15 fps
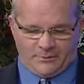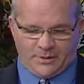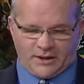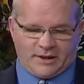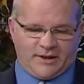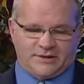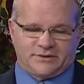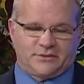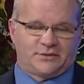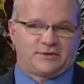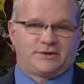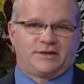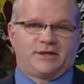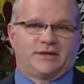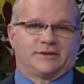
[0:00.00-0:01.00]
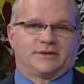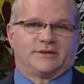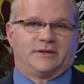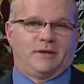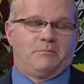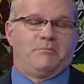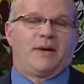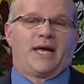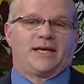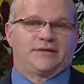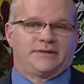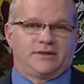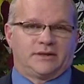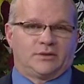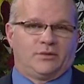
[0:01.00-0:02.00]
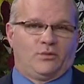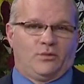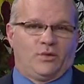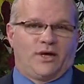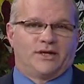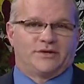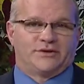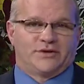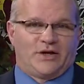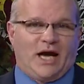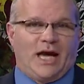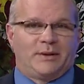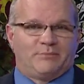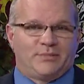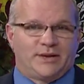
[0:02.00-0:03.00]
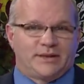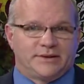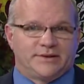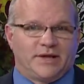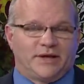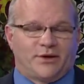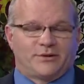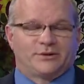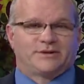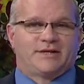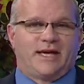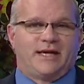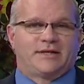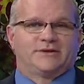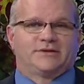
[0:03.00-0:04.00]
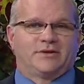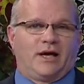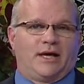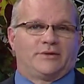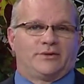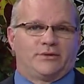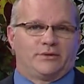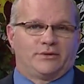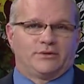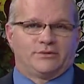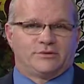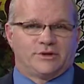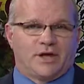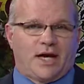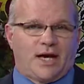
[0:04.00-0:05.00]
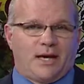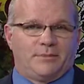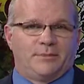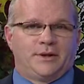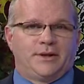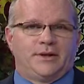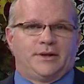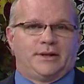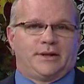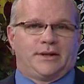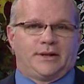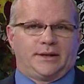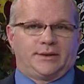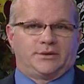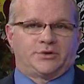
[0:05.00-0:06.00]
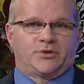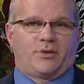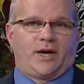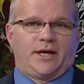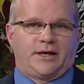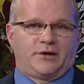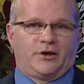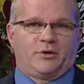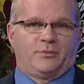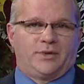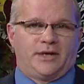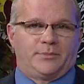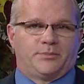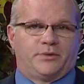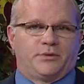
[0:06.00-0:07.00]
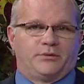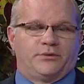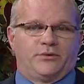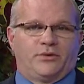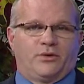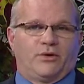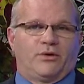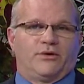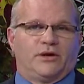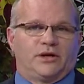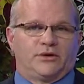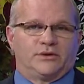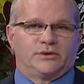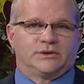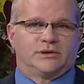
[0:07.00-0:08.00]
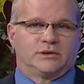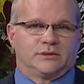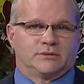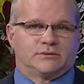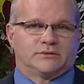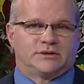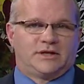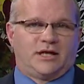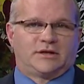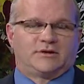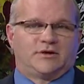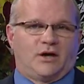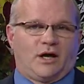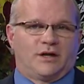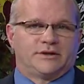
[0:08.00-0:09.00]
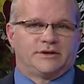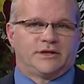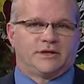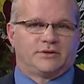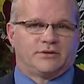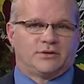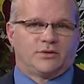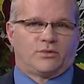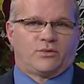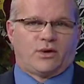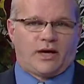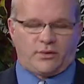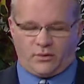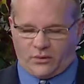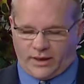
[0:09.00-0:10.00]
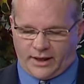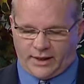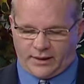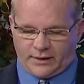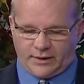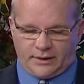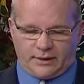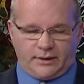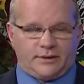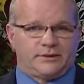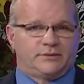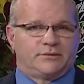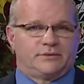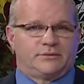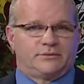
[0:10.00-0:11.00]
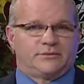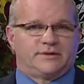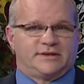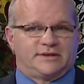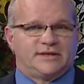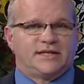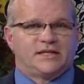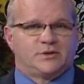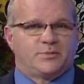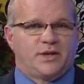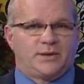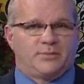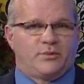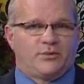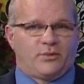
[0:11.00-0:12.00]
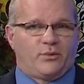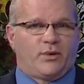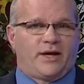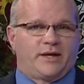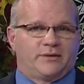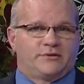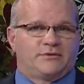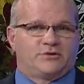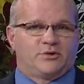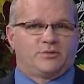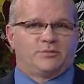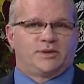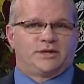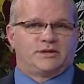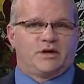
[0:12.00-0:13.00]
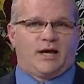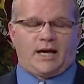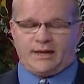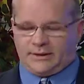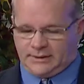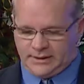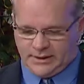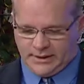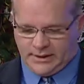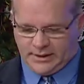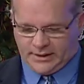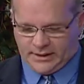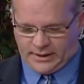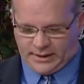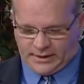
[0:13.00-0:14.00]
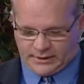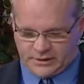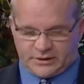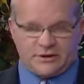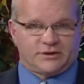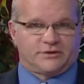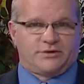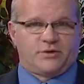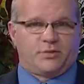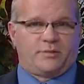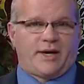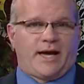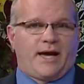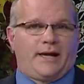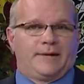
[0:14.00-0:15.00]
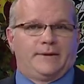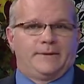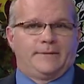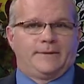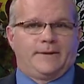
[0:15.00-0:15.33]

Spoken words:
because it was just amazing what is not being done. Our state is not doing their job in training our people, nor are they using technology to the right way to teach people the way it should be taught, and it's just too bad.